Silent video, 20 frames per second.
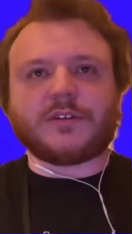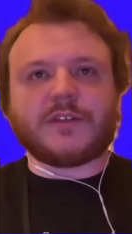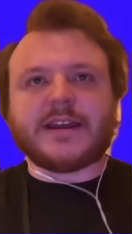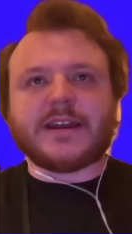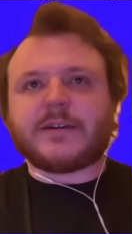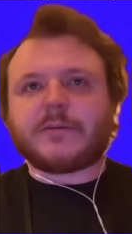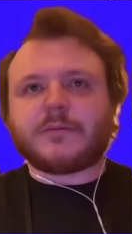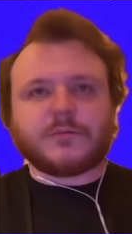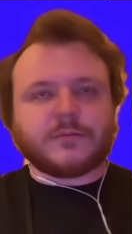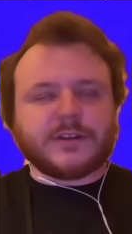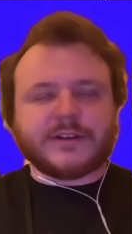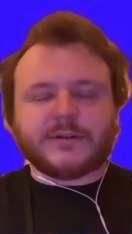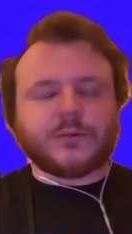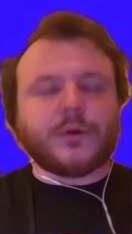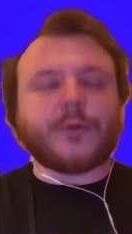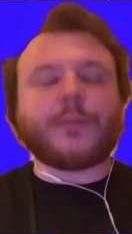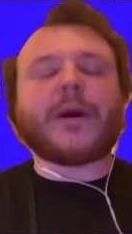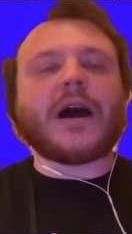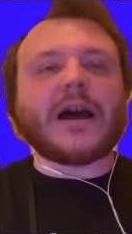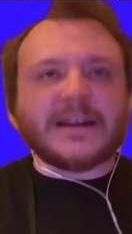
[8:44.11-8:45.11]
like
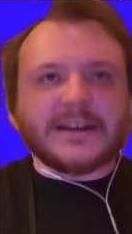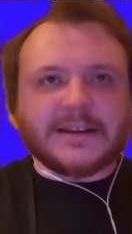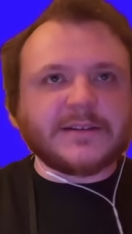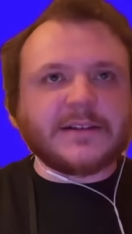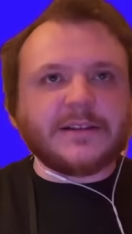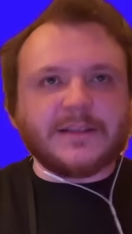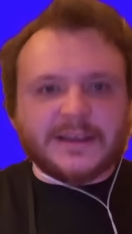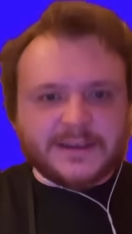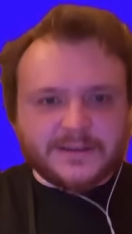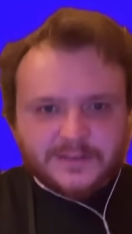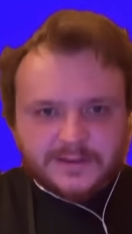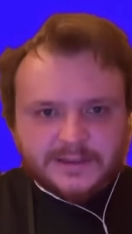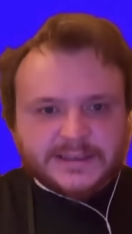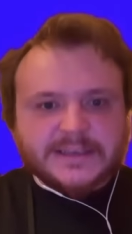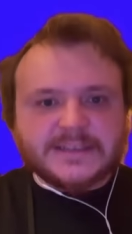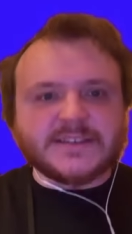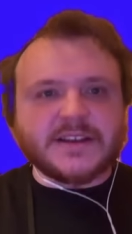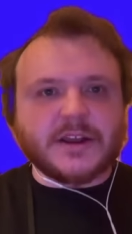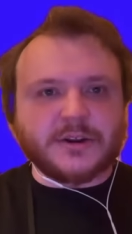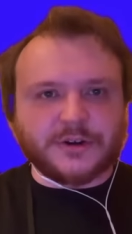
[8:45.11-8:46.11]
robotic, like
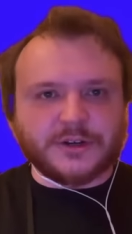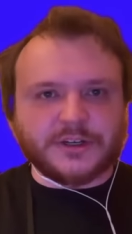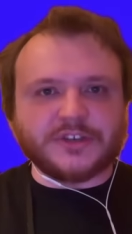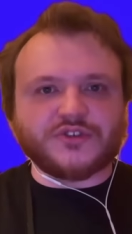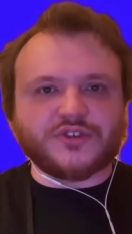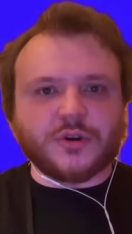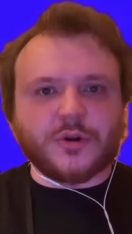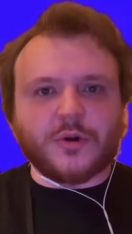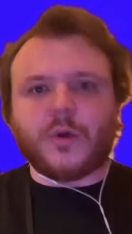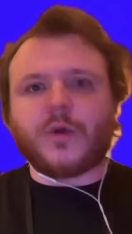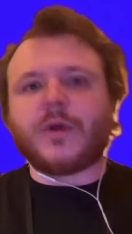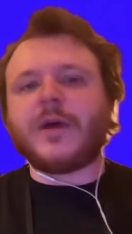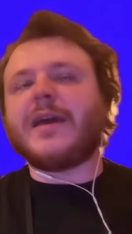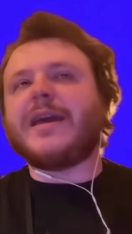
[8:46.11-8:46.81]
he's under control,